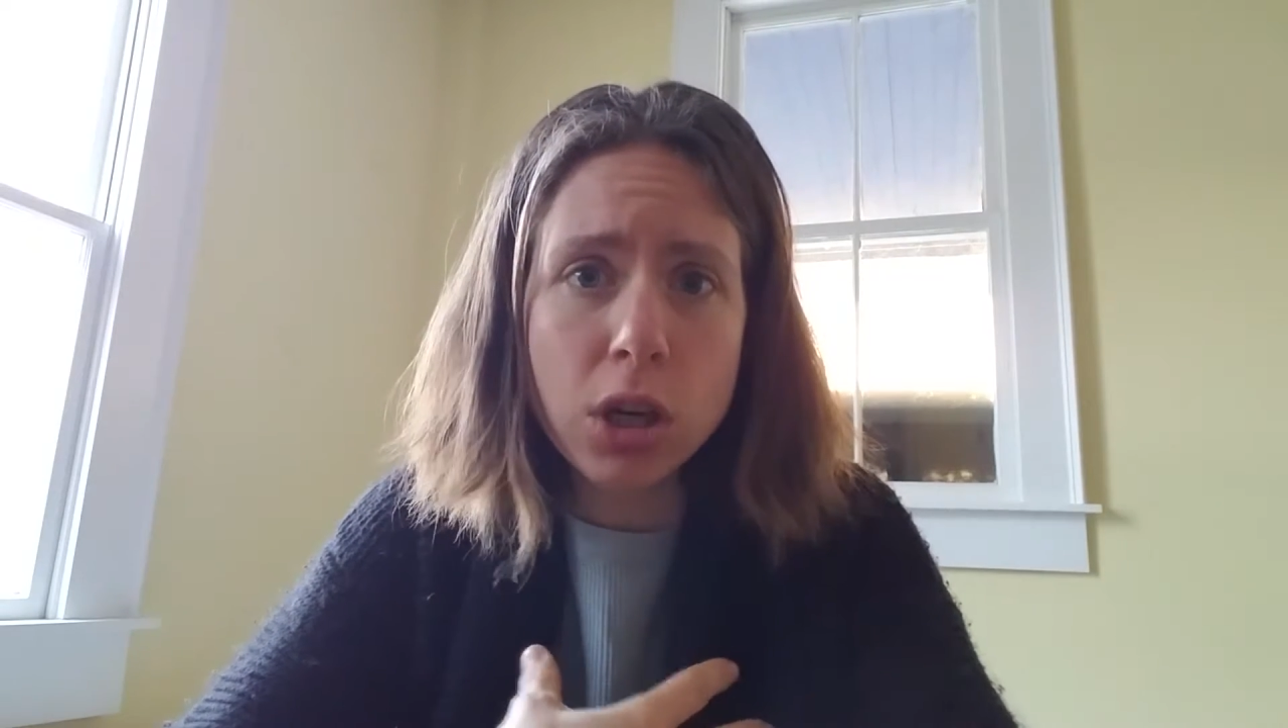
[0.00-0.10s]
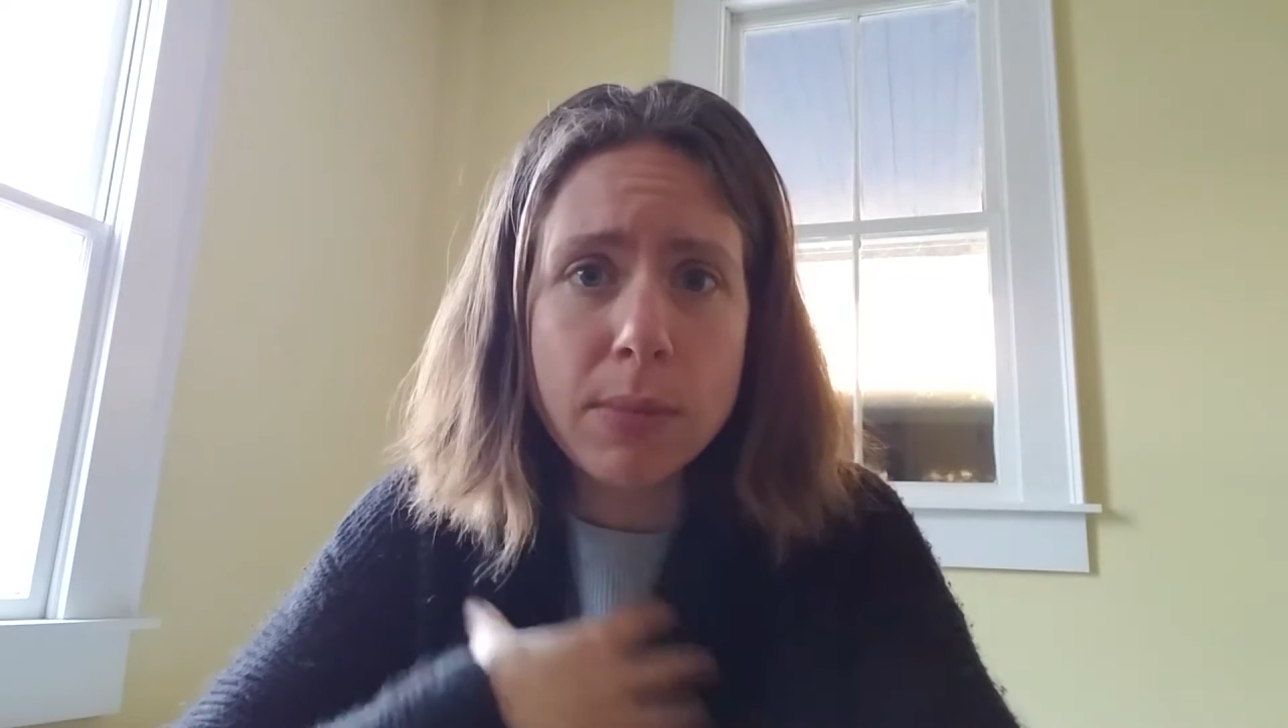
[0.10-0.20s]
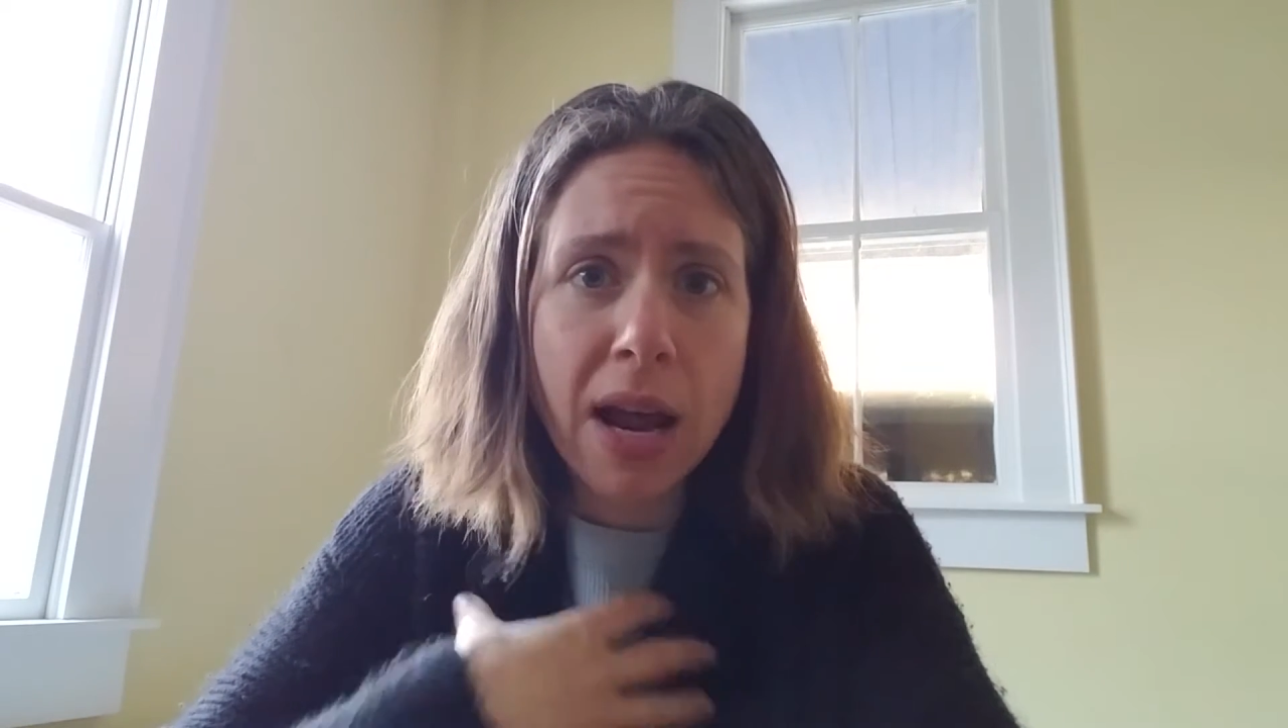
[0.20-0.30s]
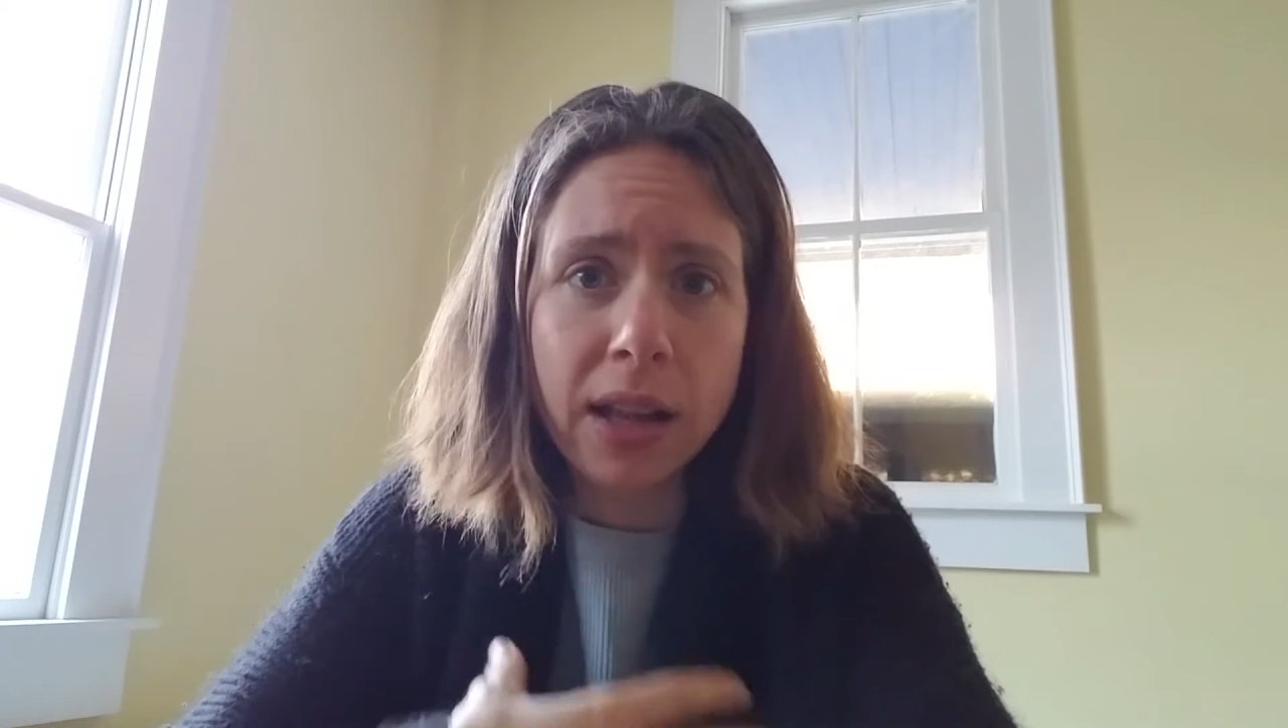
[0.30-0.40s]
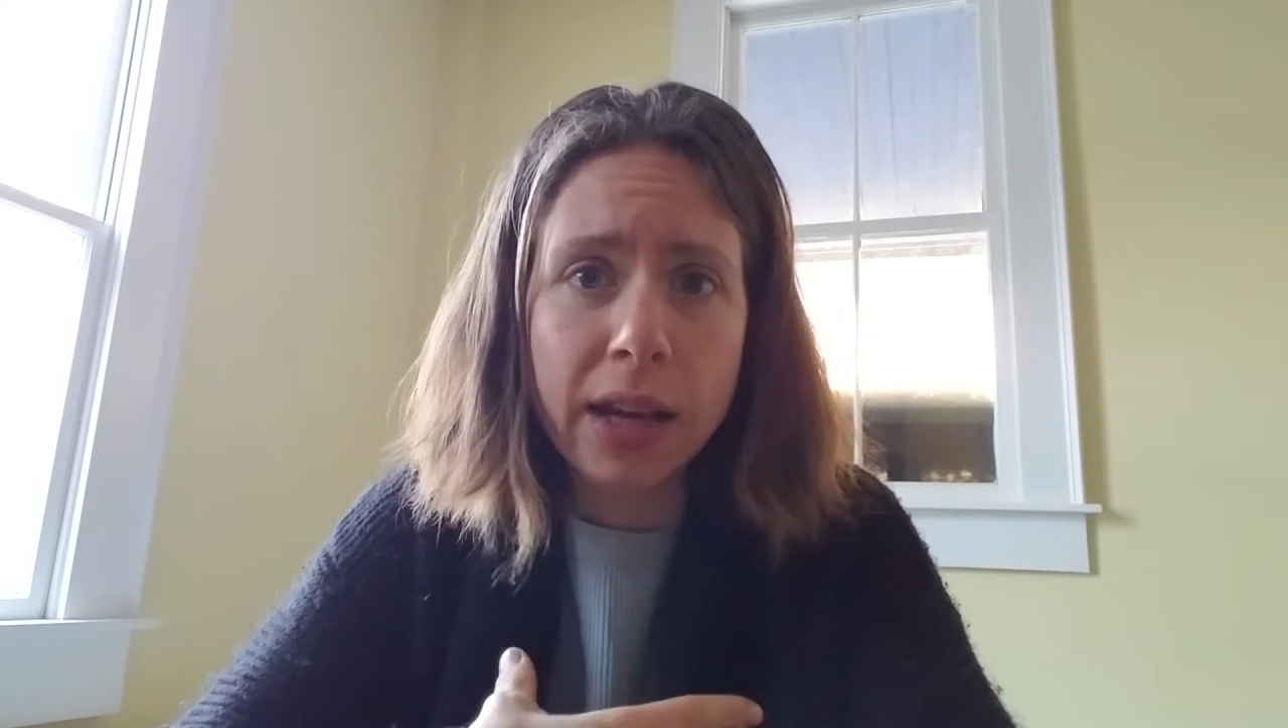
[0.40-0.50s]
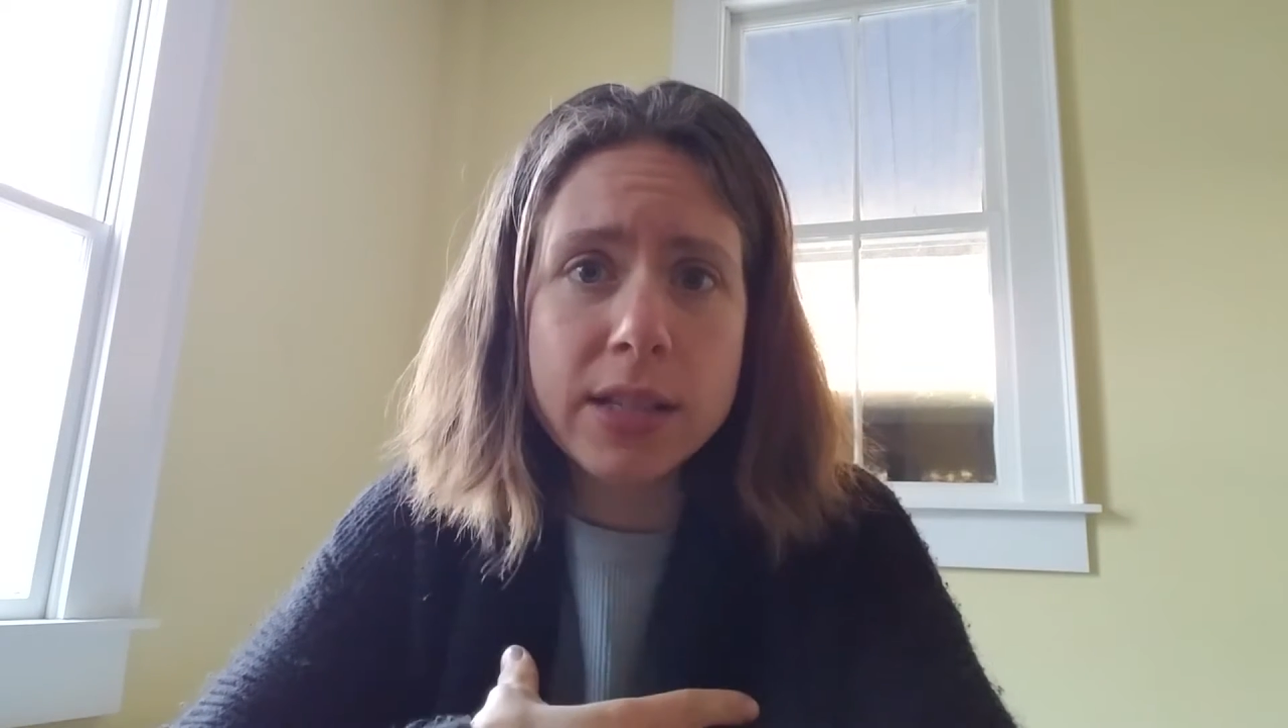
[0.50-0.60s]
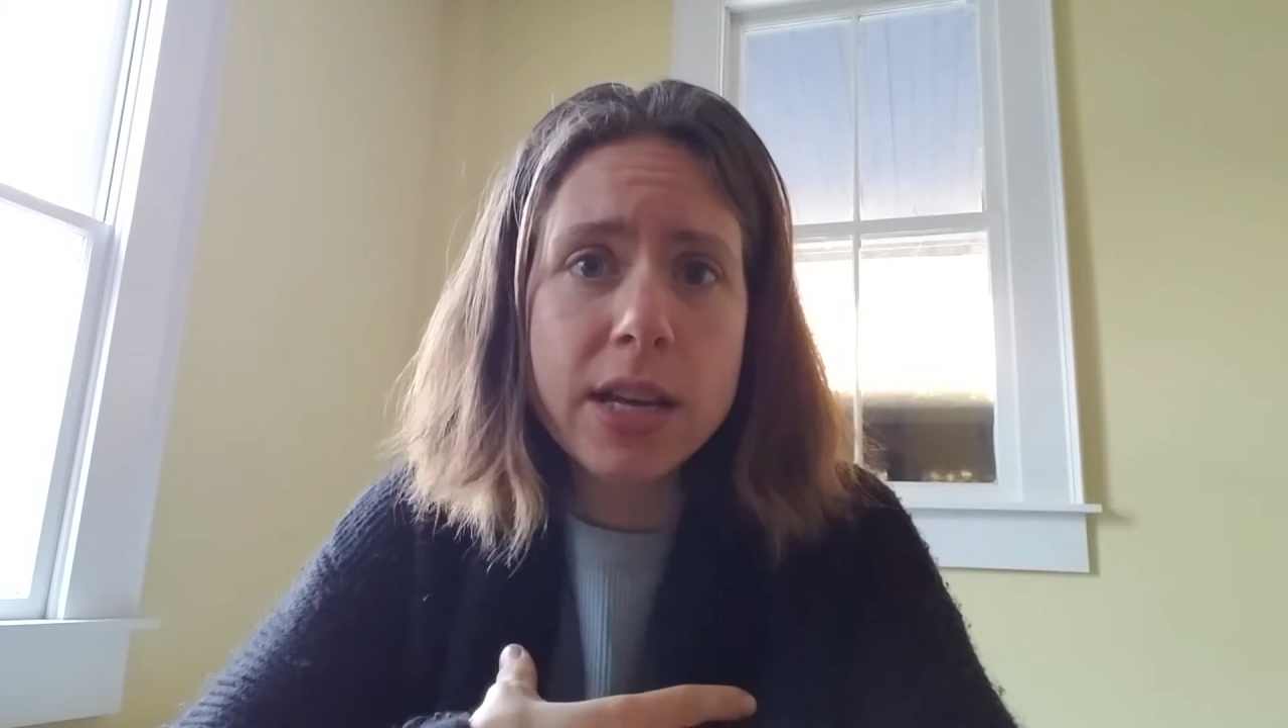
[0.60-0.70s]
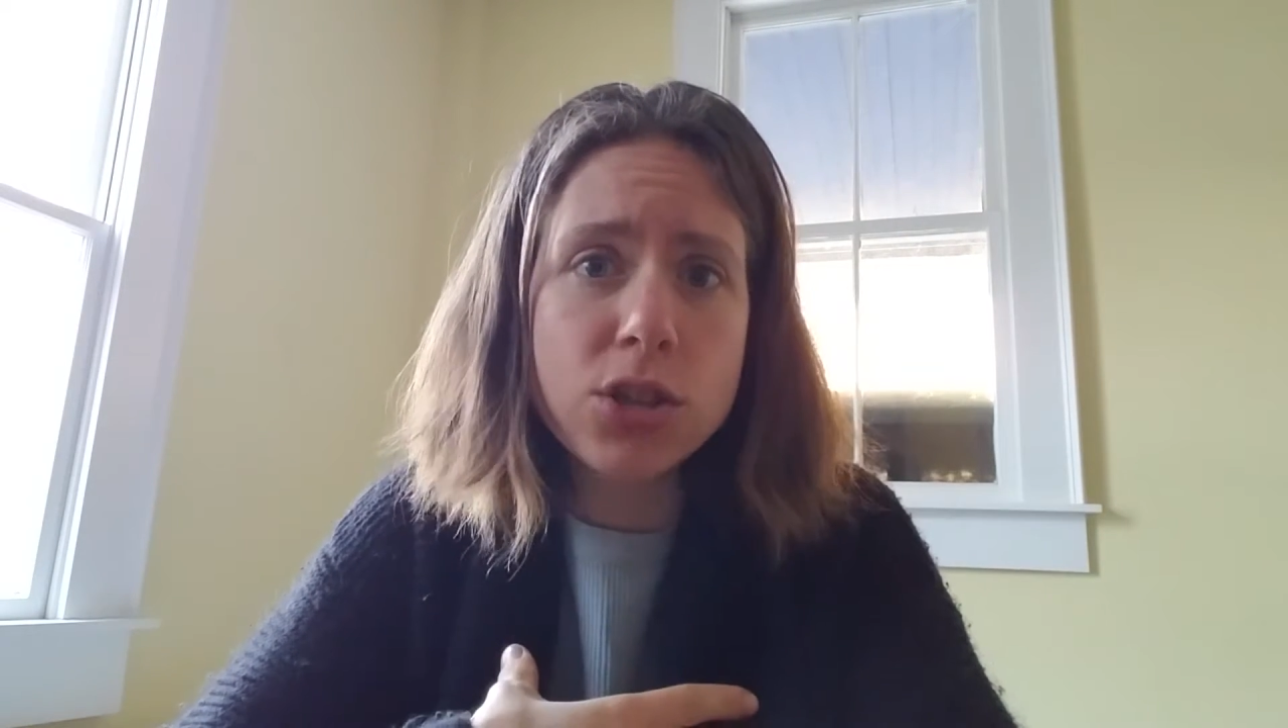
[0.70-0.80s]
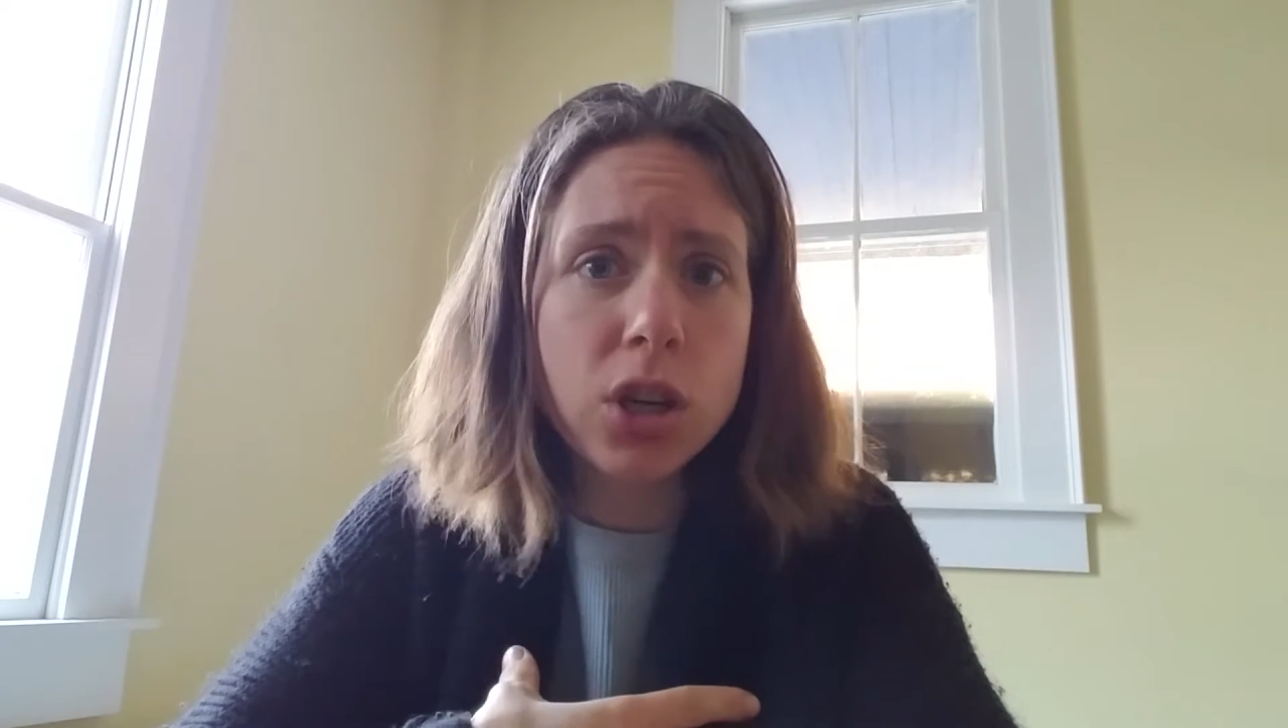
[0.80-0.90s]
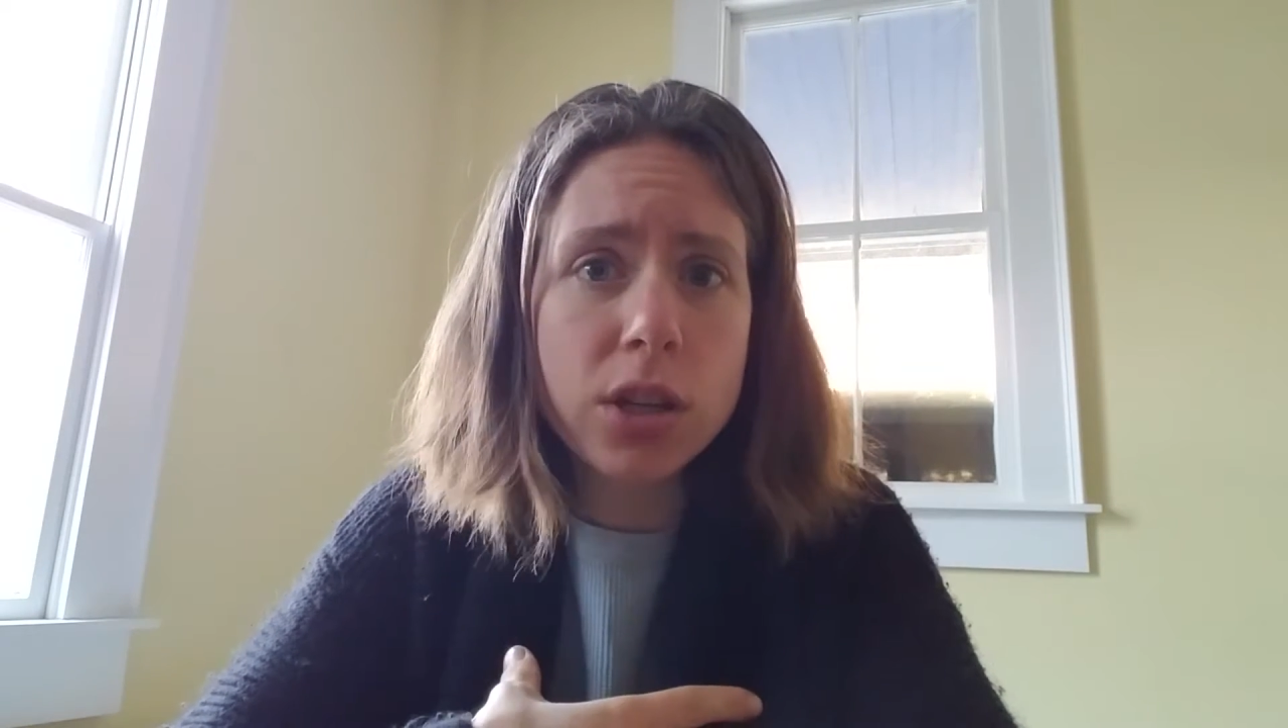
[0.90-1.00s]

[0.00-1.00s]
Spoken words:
I'm not a lactation